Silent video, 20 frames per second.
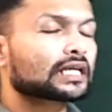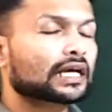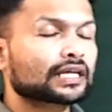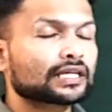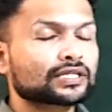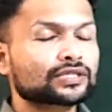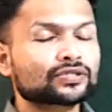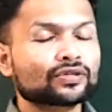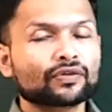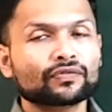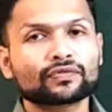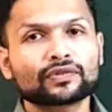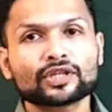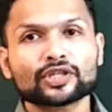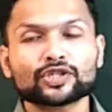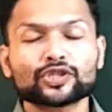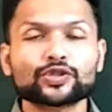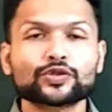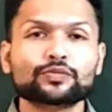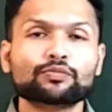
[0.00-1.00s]
size of the
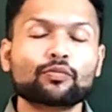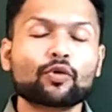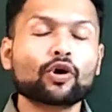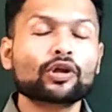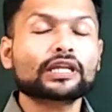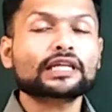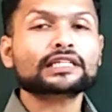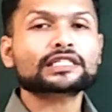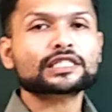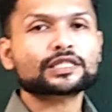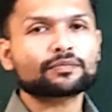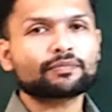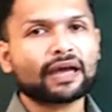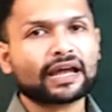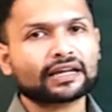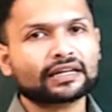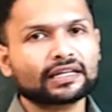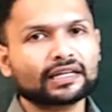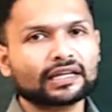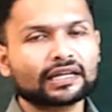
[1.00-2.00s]
smallest
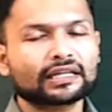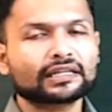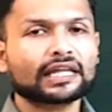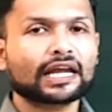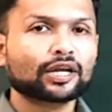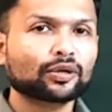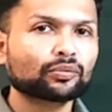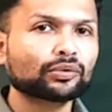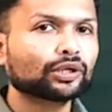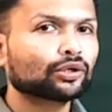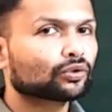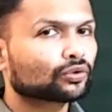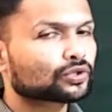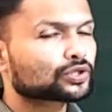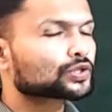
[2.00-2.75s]
bacteria that we know,